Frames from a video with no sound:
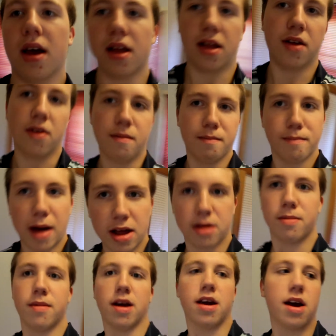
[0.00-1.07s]
there's a
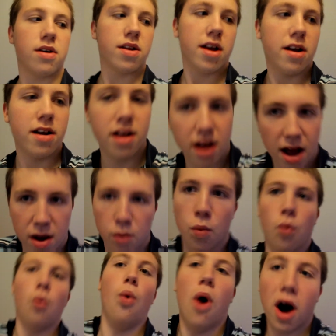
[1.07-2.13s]
better mic out there and I
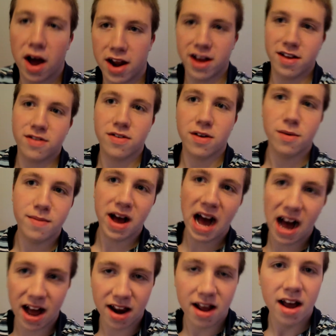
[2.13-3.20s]
want it so
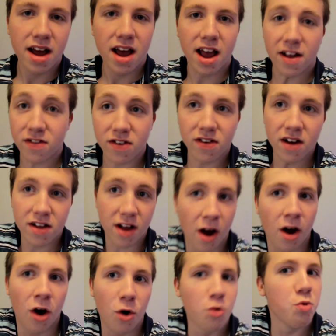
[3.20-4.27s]
bad. It's
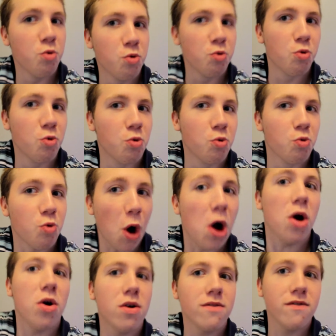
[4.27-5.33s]
the
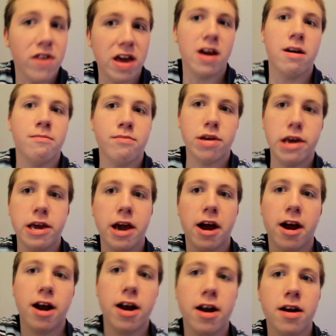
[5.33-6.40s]
Rode
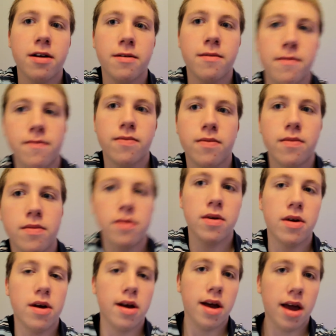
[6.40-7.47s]
VMPR.
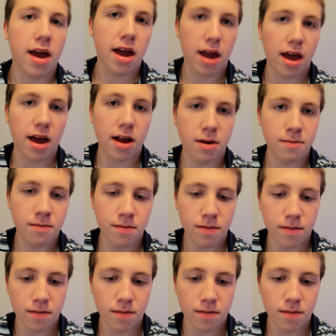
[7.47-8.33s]
And